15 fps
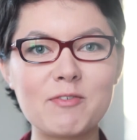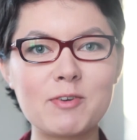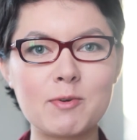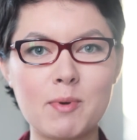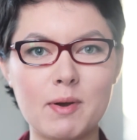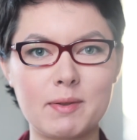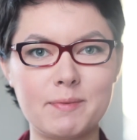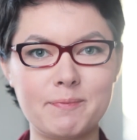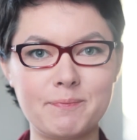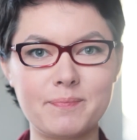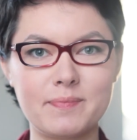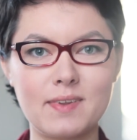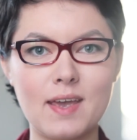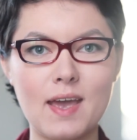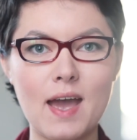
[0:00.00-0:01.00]
everyone.
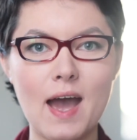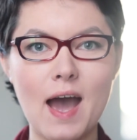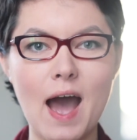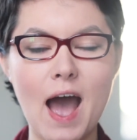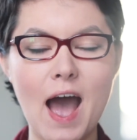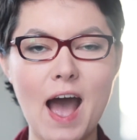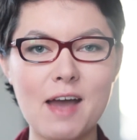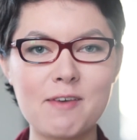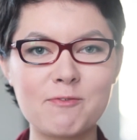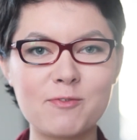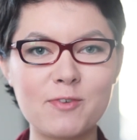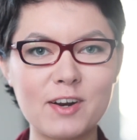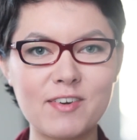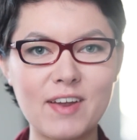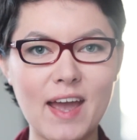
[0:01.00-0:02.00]
I'm
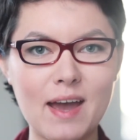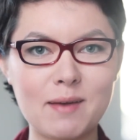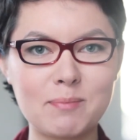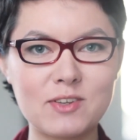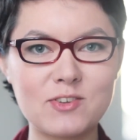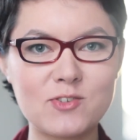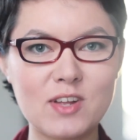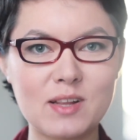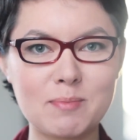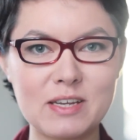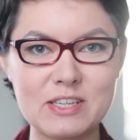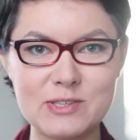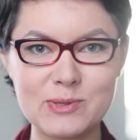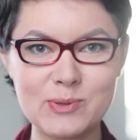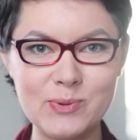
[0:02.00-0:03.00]
very happy to tell
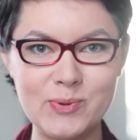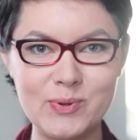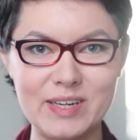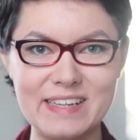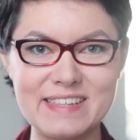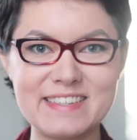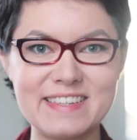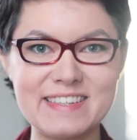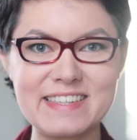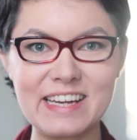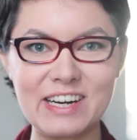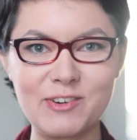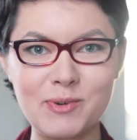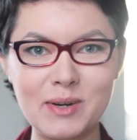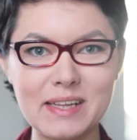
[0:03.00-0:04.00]
my story since
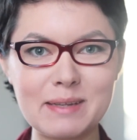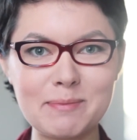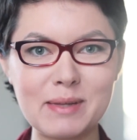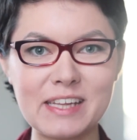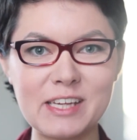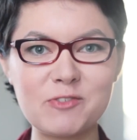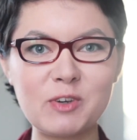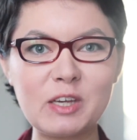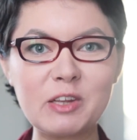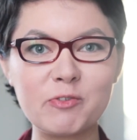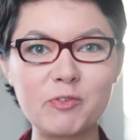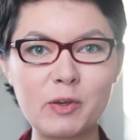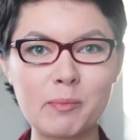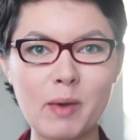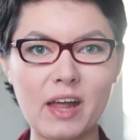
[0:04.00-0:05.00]
I really believe in
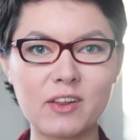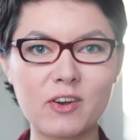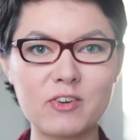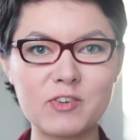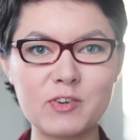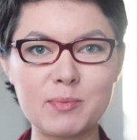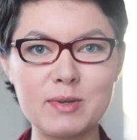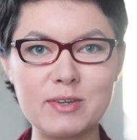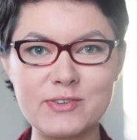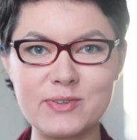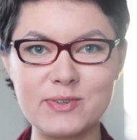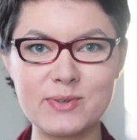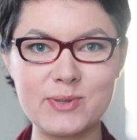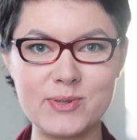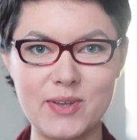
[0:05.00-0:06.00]
female
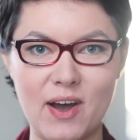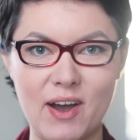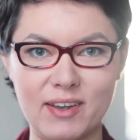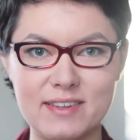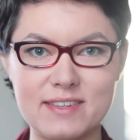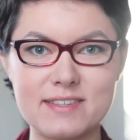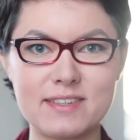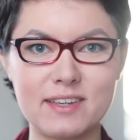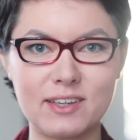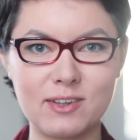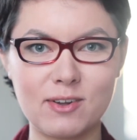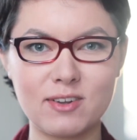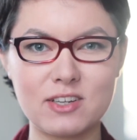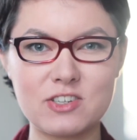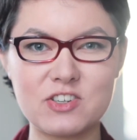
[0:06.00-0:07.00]
contribution to science,
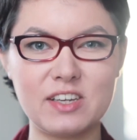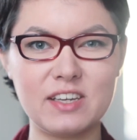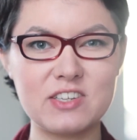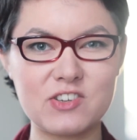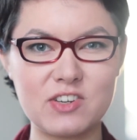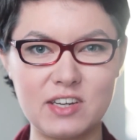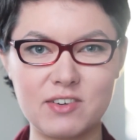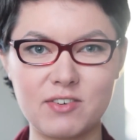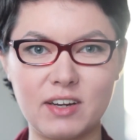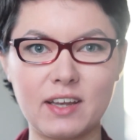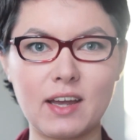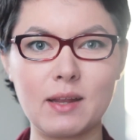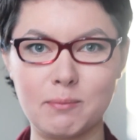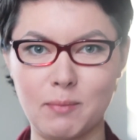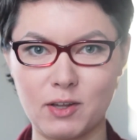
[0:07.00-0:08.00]
technology,
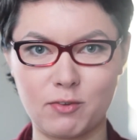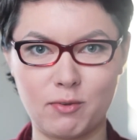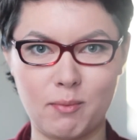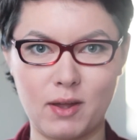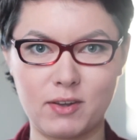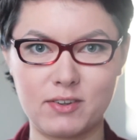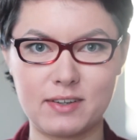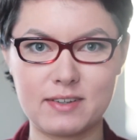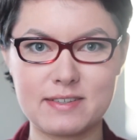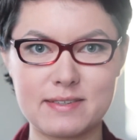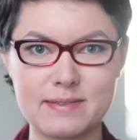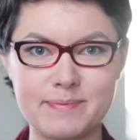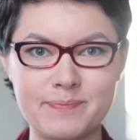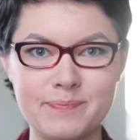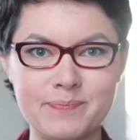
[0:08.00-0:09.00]
engineering and mathematics.